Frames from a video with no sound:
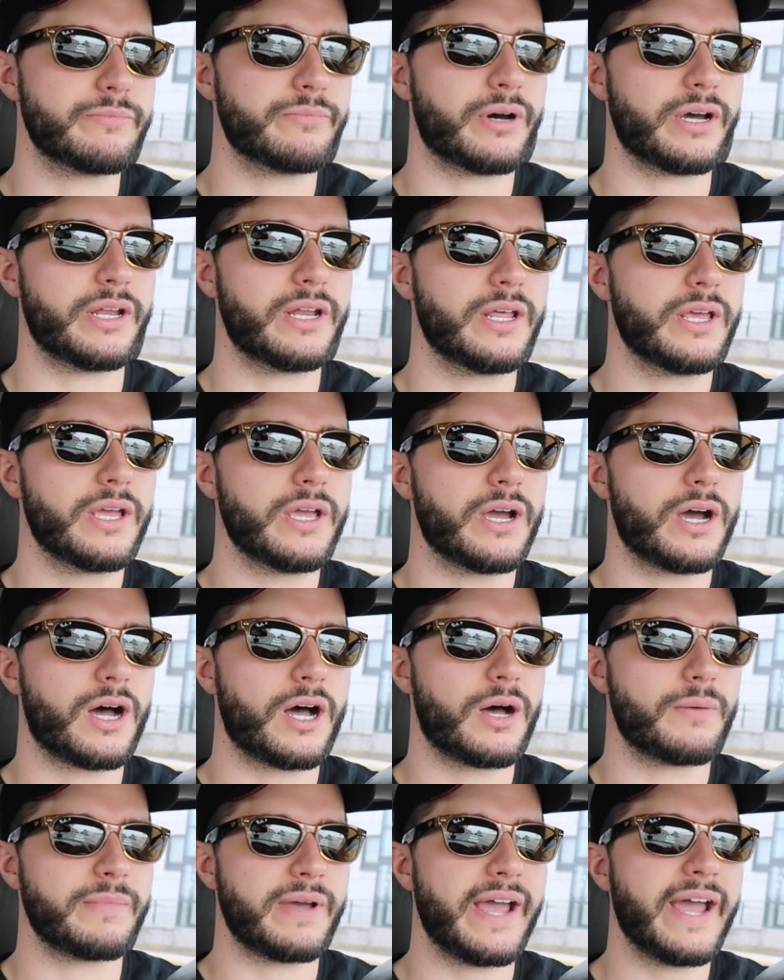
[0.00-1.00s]
But
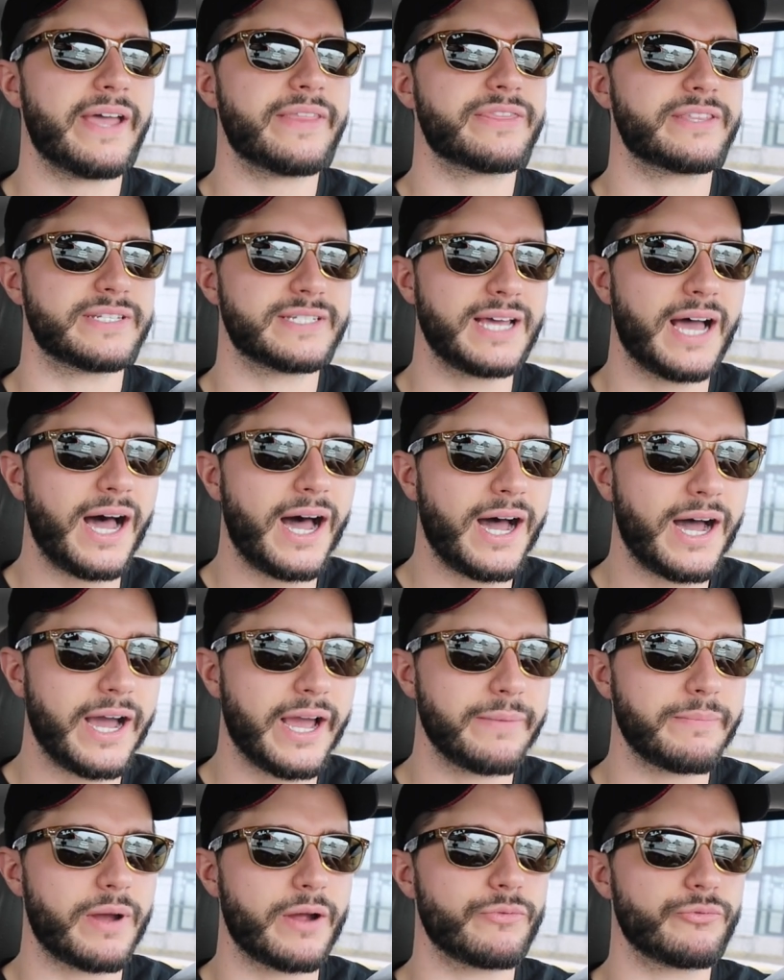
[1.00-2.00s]
um, at the
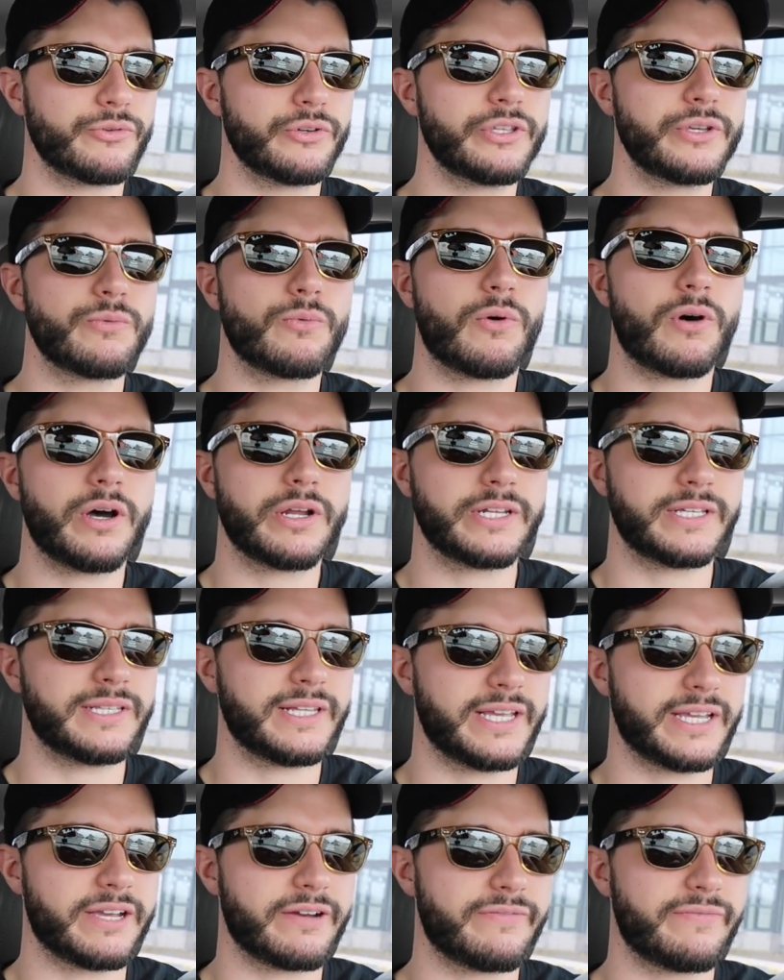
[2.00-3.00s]
time, I really wanted
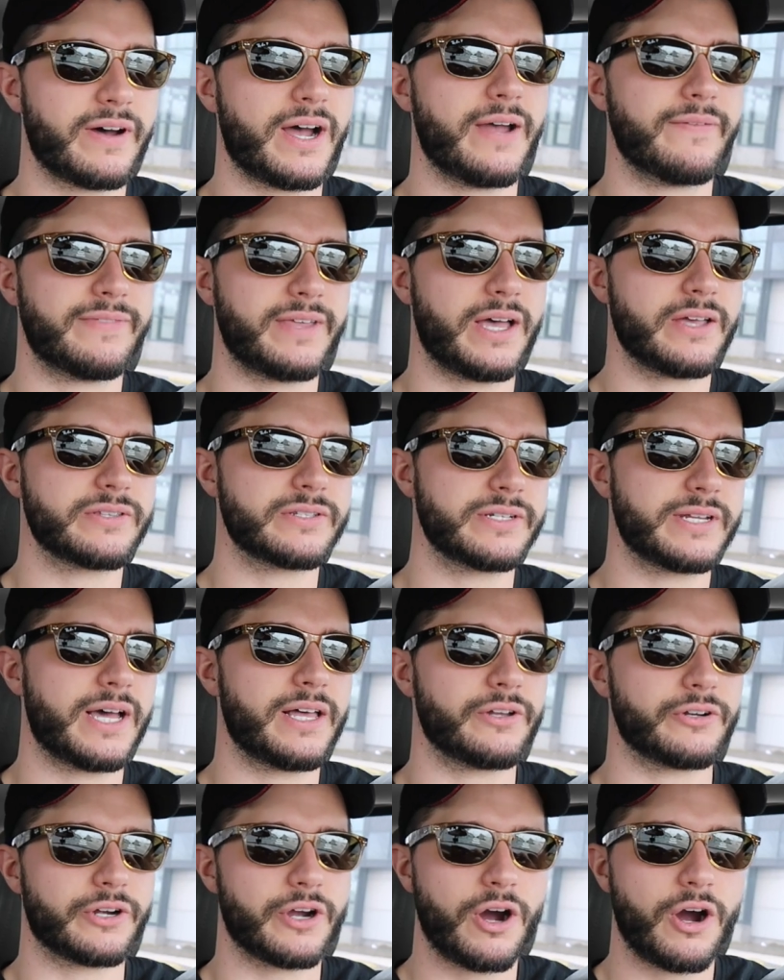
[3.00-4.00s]
like a
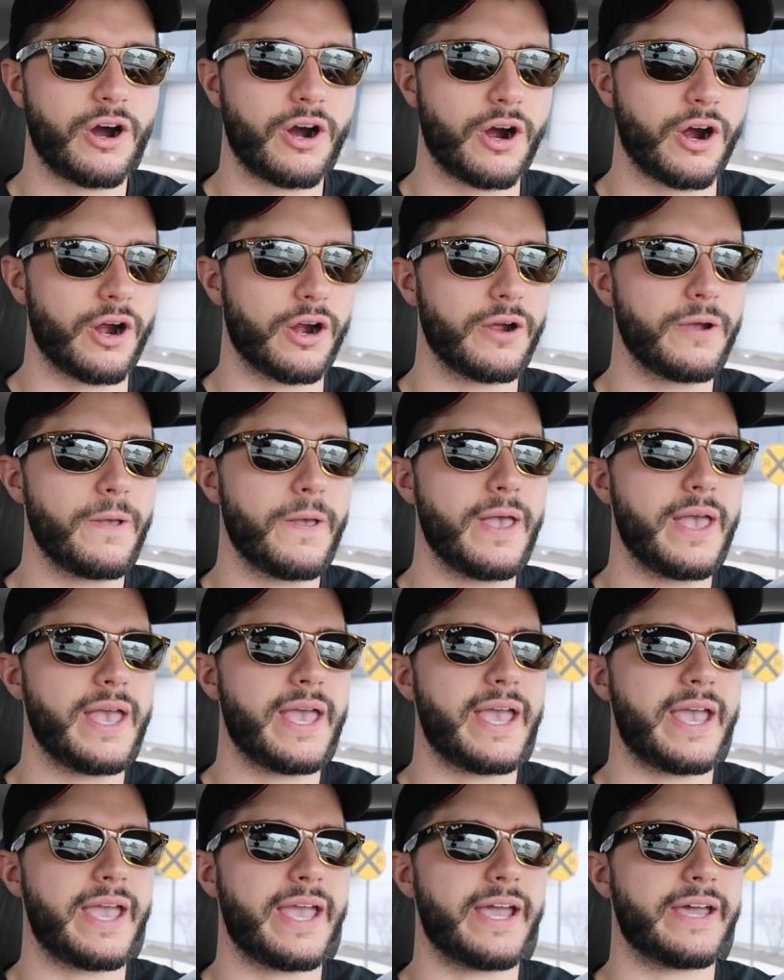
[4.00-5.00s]
$5,000 car,
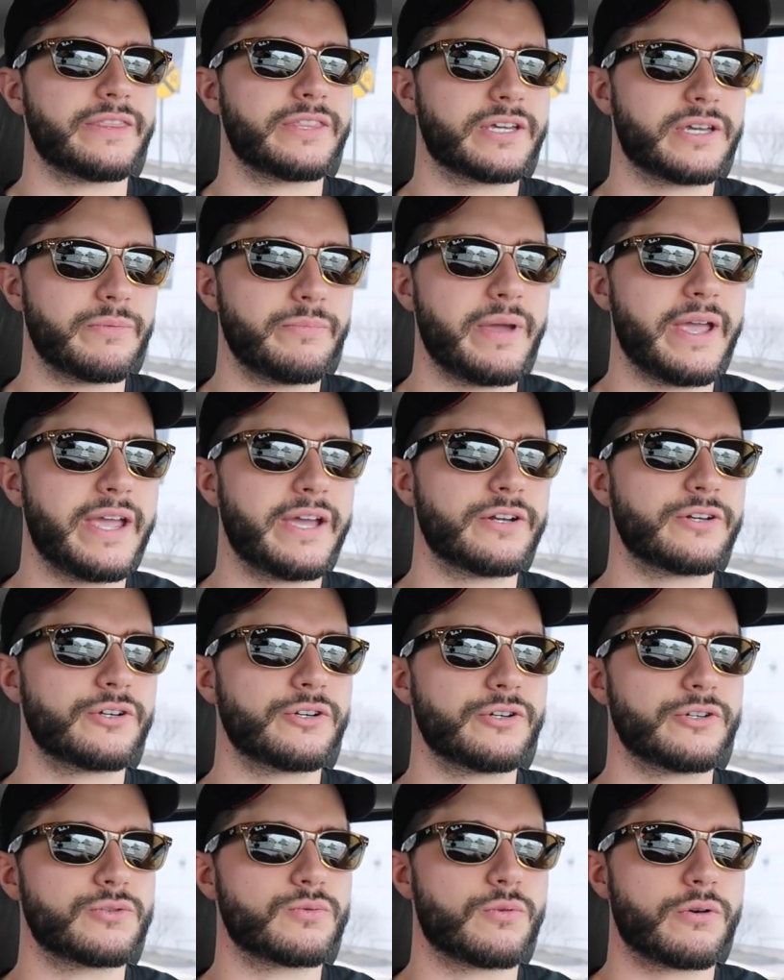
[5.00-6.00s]
and the
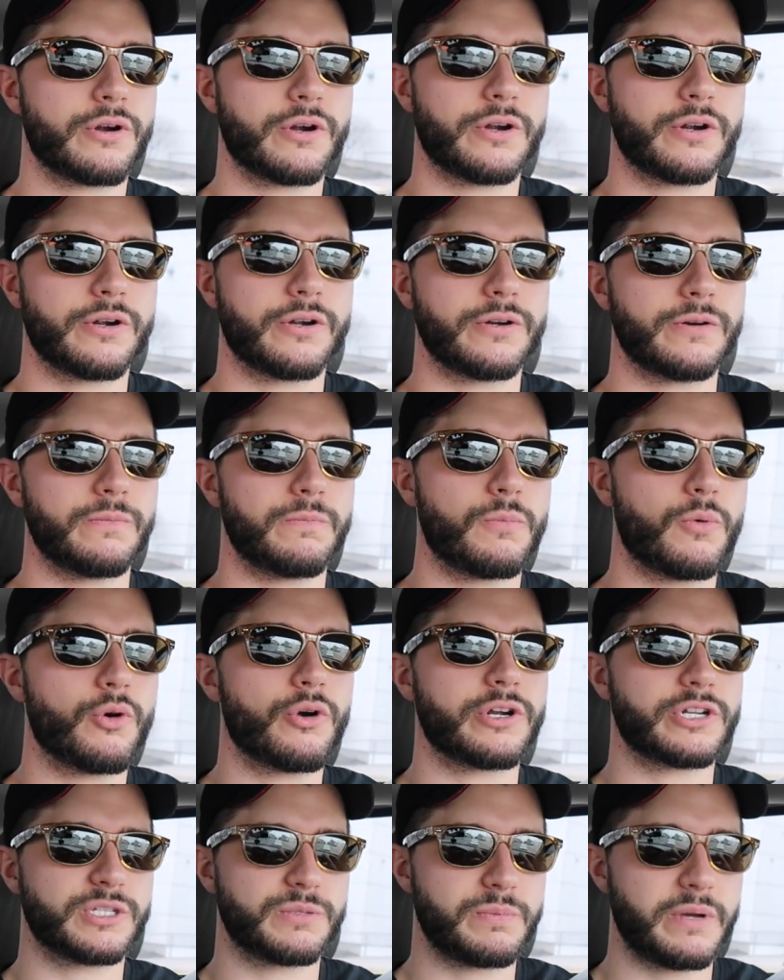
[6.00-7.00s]
Commanders were
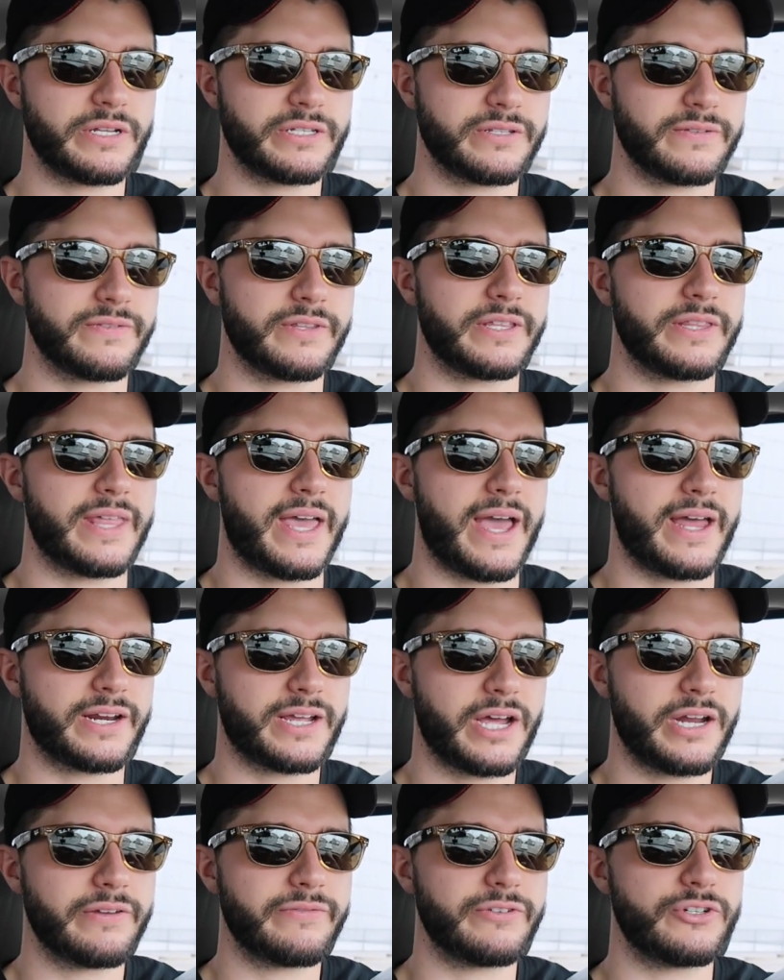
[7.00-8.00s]
more expensive than
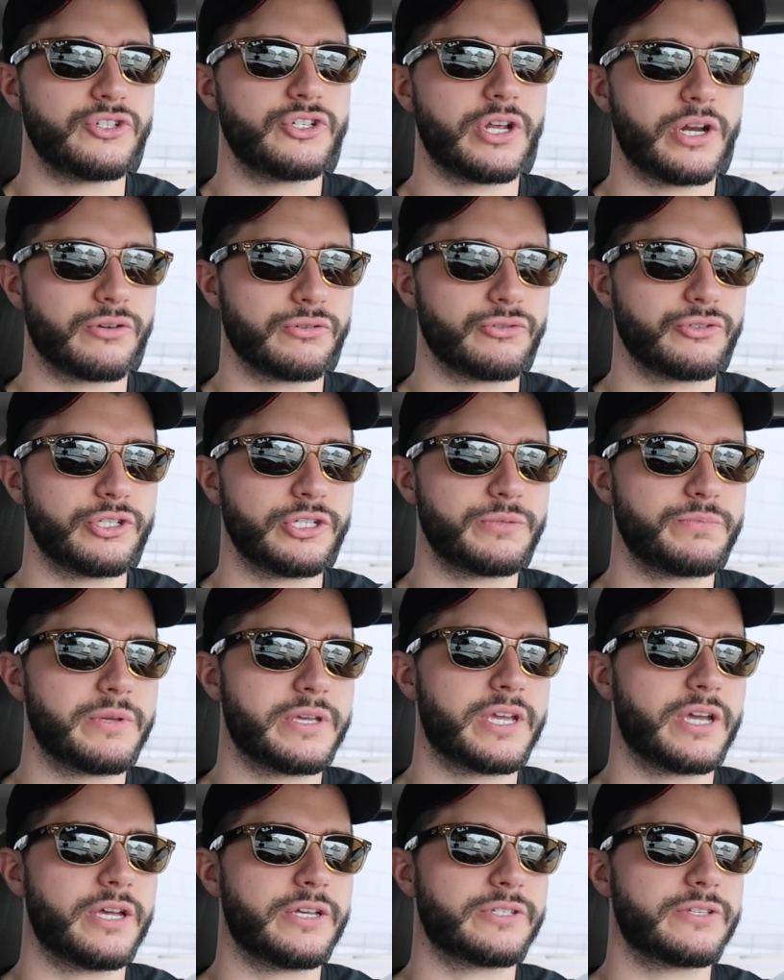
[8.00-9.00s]
that, kind of in general, just
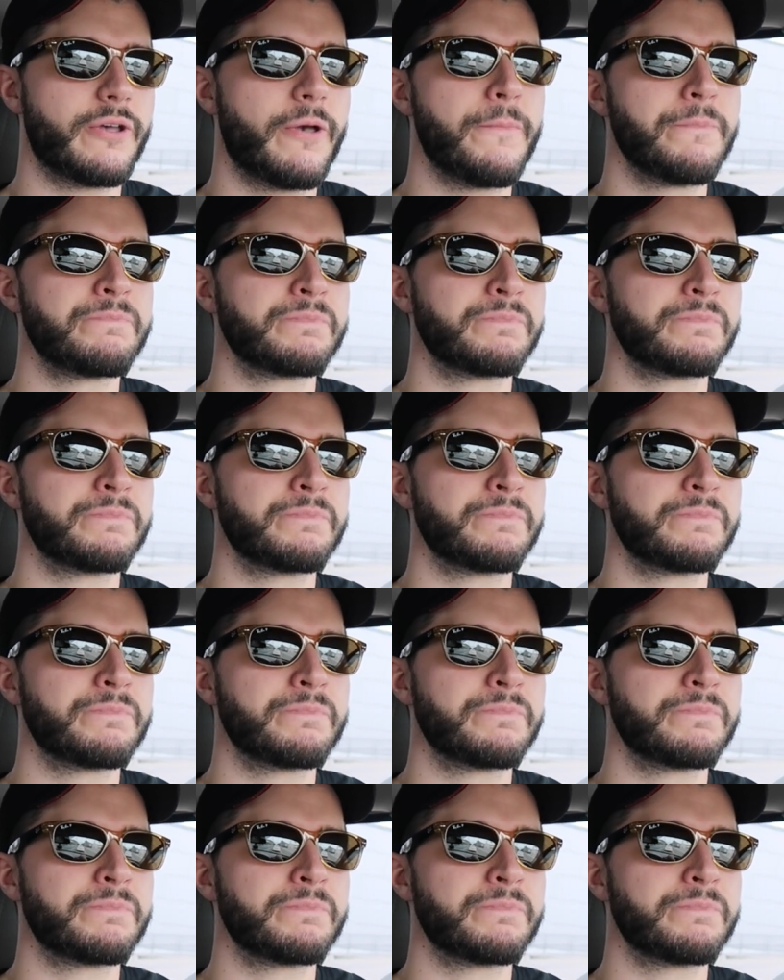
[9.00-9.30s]
because